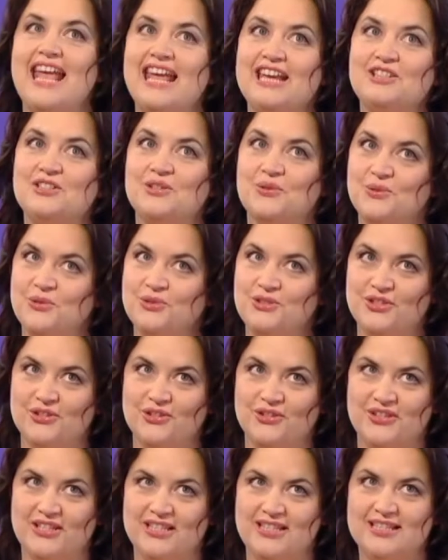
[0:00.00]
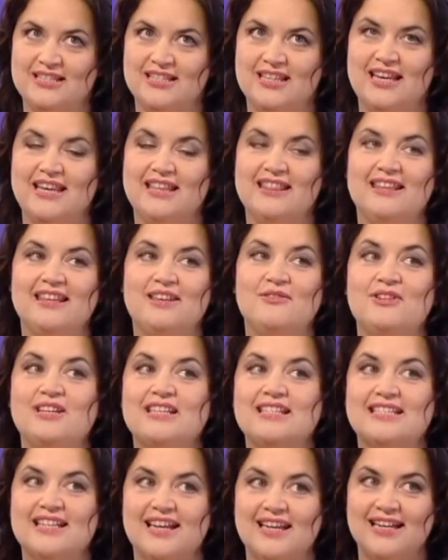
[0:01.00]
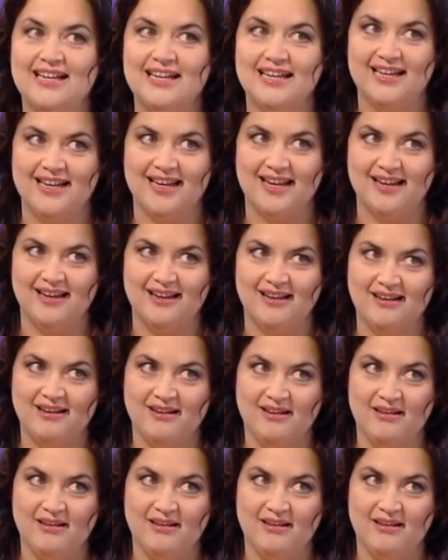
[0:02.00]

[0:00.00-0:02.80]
a tortoise in the recycling